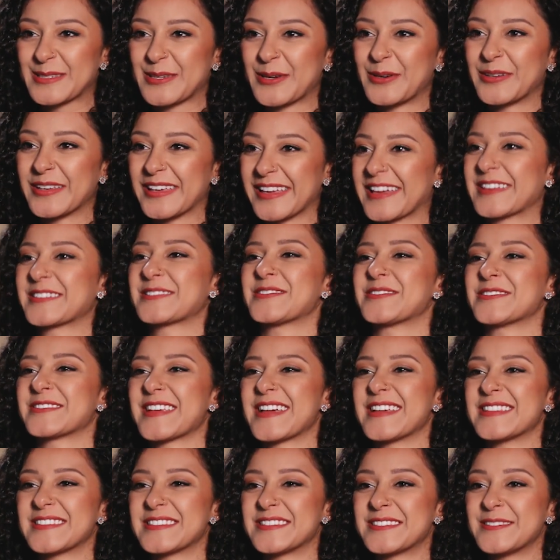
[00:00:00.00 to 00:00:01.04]
coding
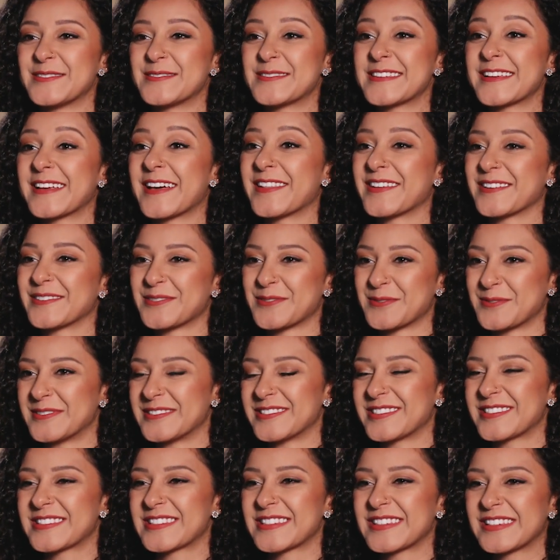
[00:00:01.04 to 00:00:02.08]
exercises using other
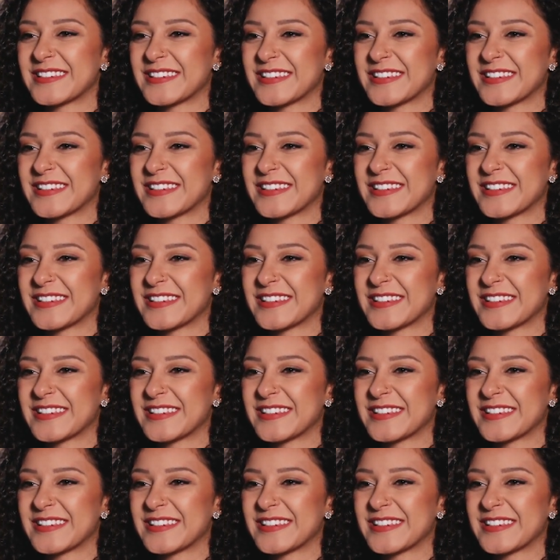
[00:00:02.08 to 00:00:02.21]
tools.